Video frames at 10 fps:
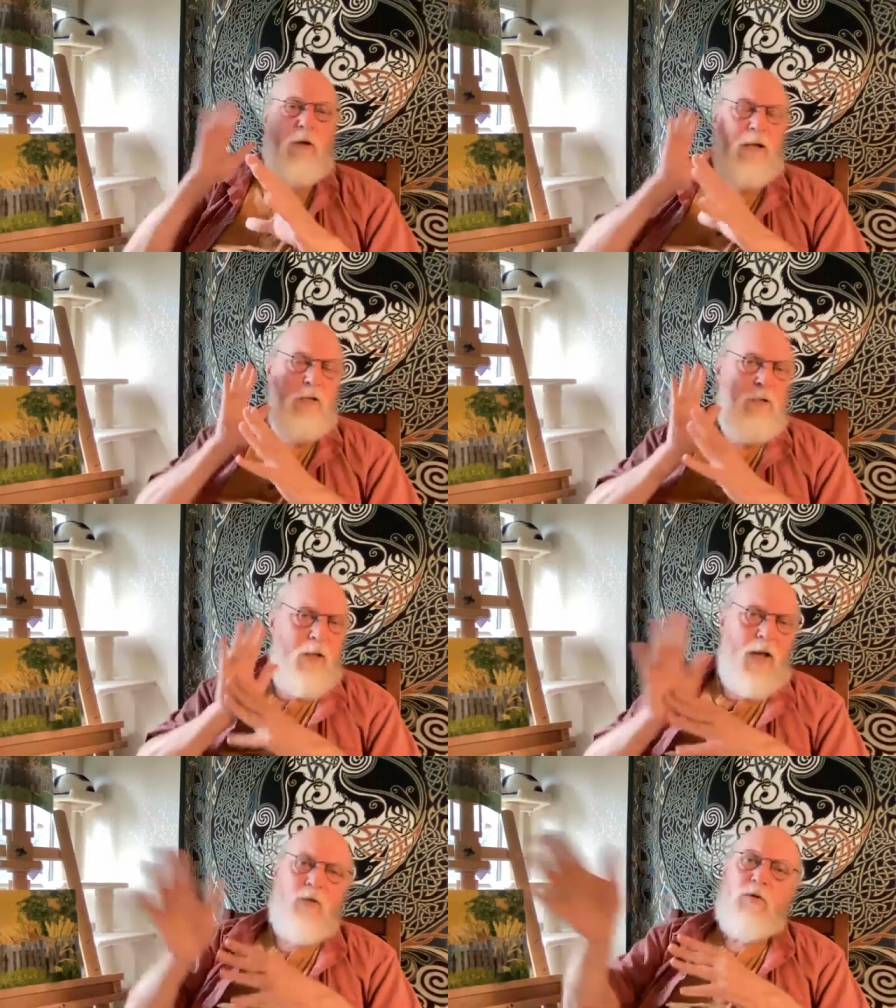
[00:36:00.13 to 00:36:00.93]
and it's an
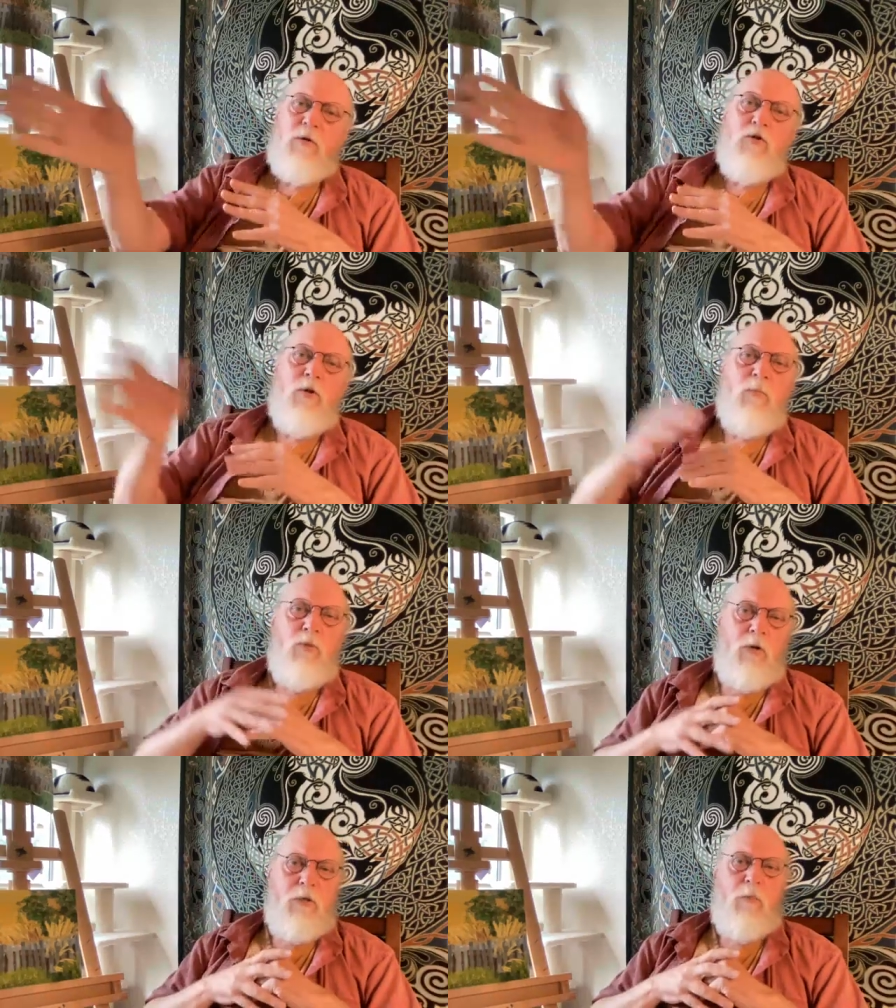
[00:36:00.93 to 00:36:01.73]
answer that you can
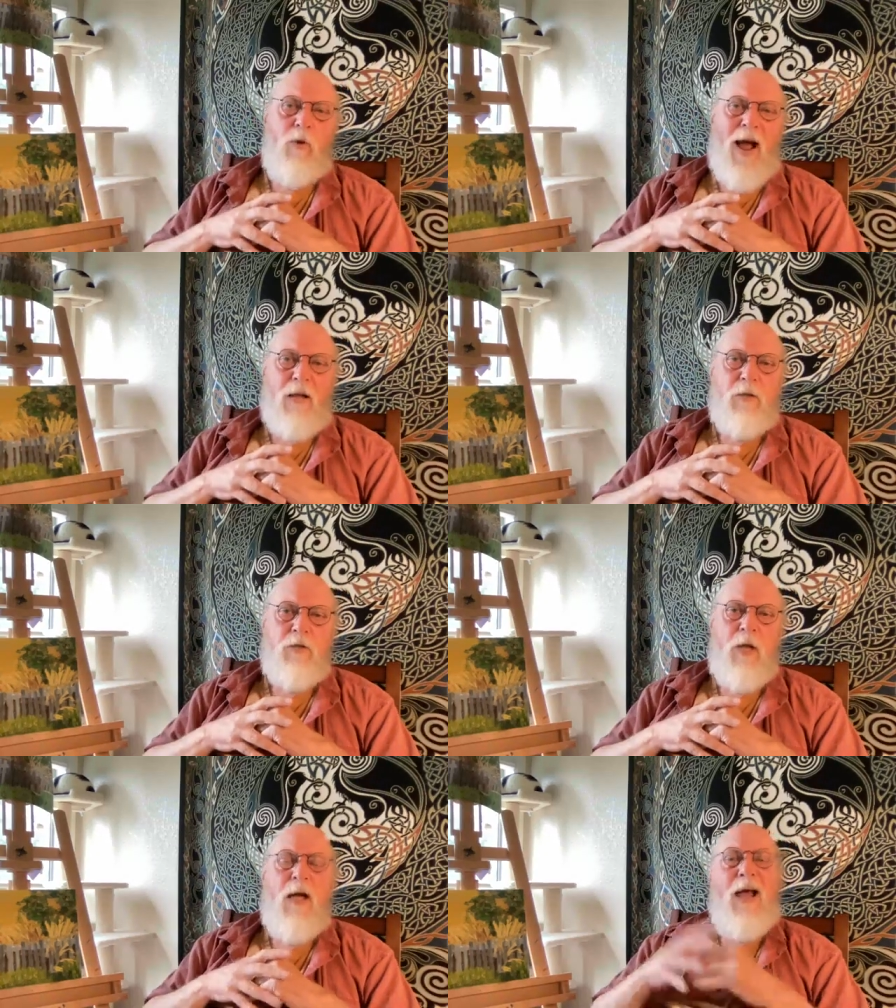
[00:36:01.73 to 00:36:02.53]
put into
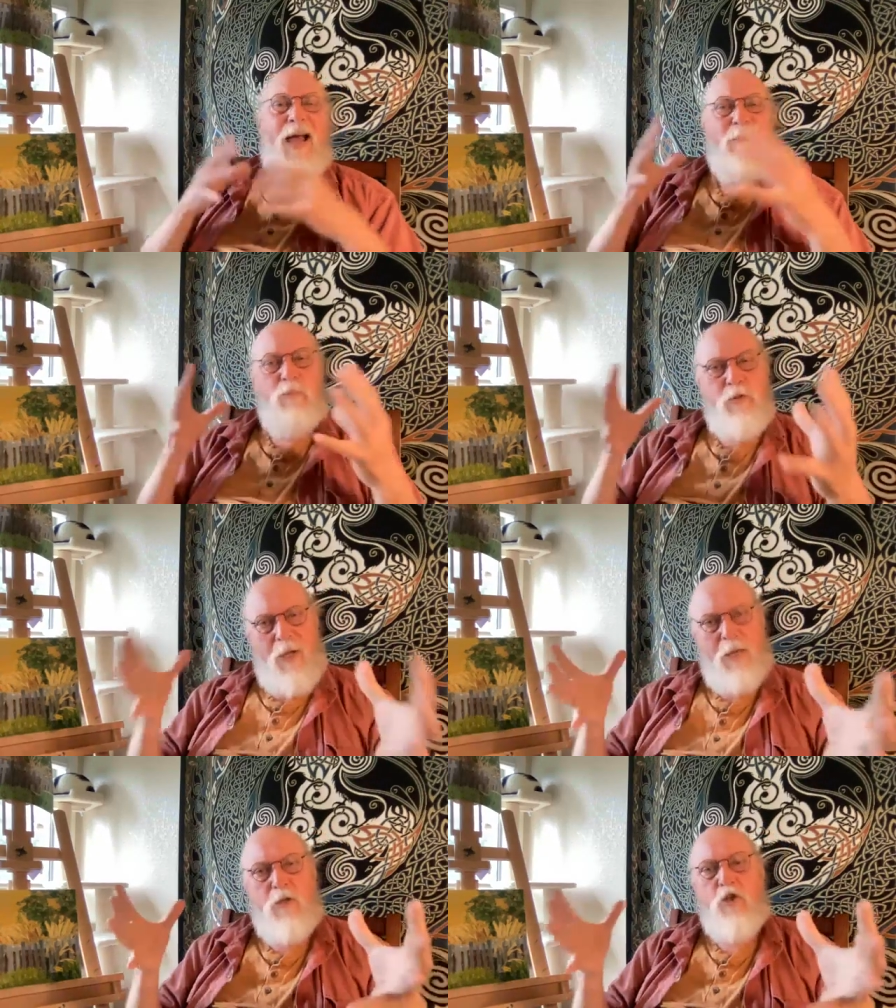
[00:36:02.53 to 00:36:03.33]
practice and
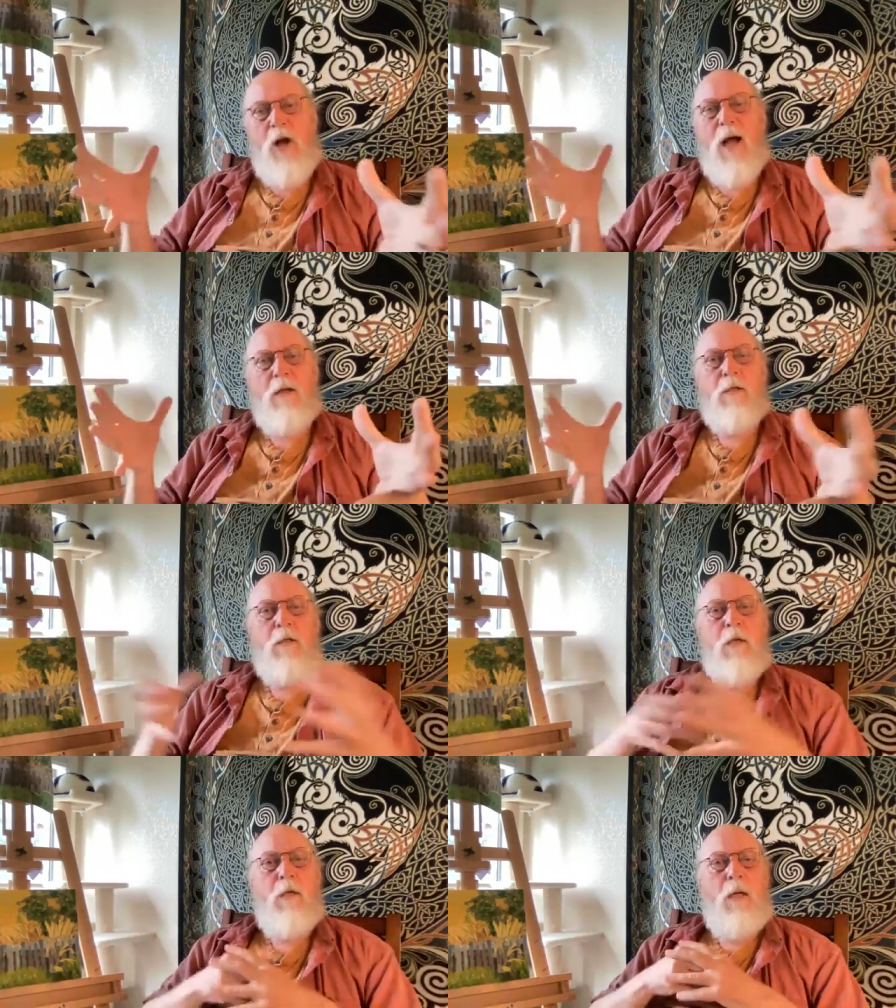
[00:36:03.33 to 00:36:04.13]
protect the child
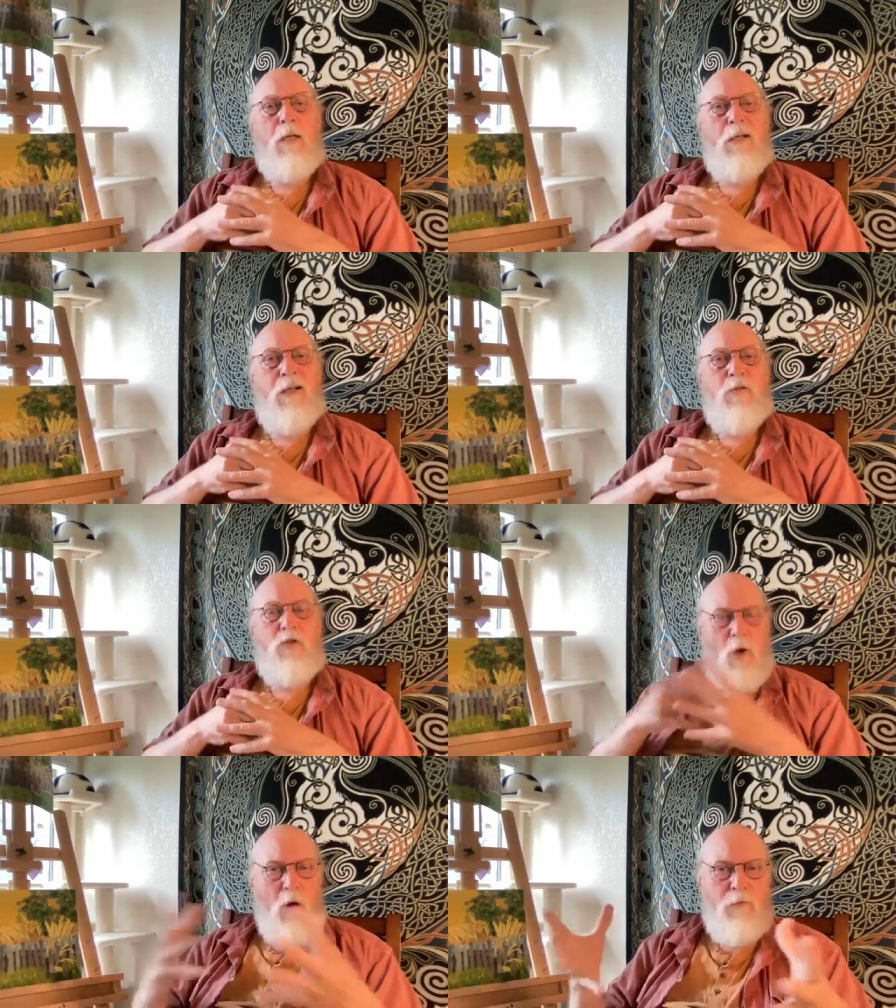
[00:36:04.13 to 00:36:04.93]
and
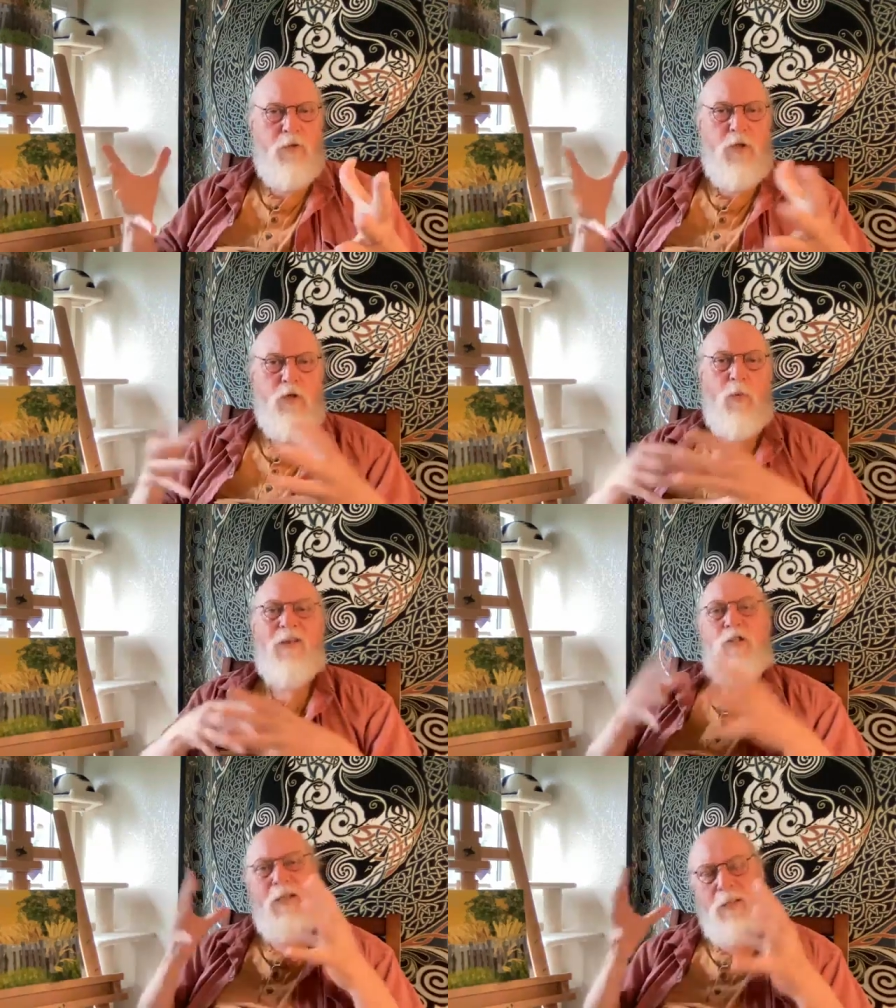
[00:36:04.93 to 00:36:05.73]
solve the
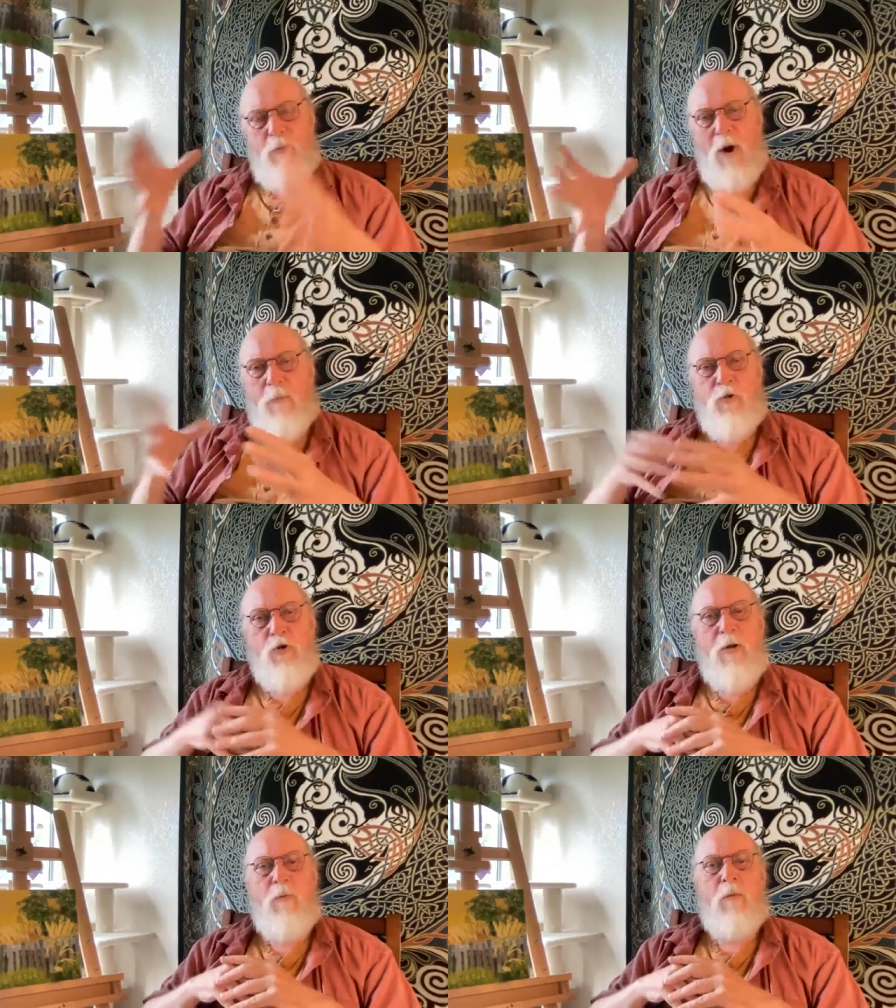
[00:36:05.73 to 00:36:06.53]
situation, get the proper
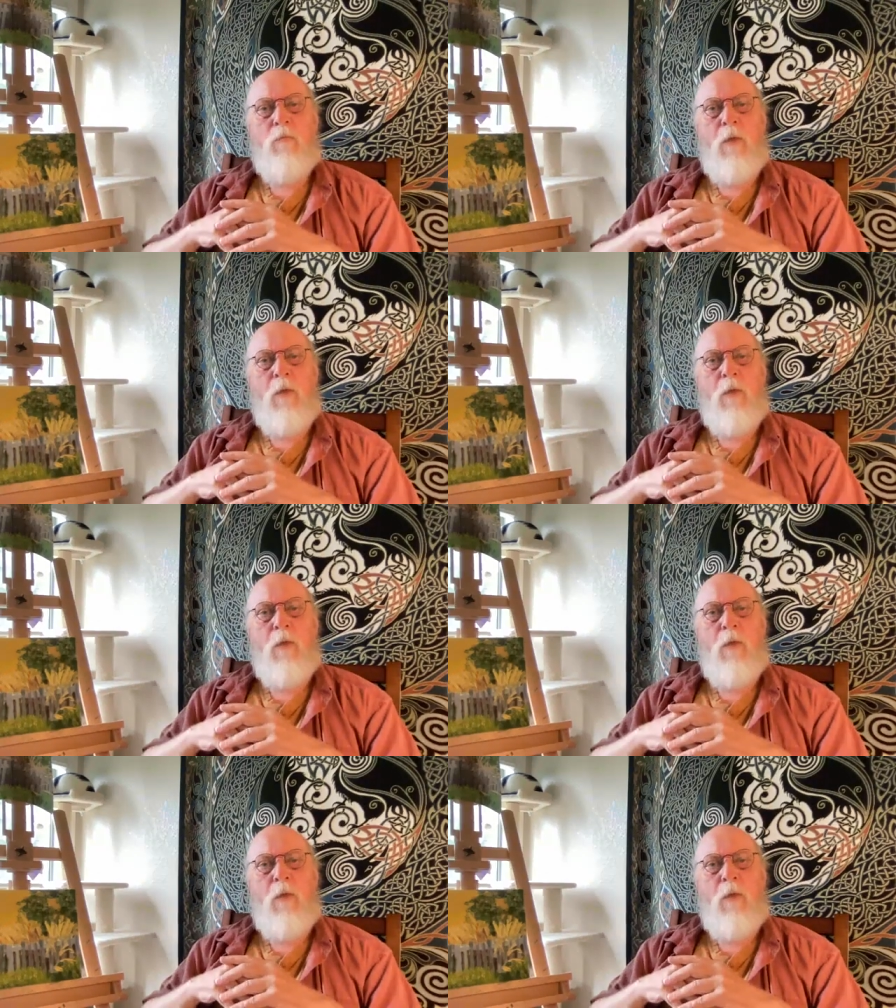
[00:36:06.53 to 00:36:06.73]
treatment.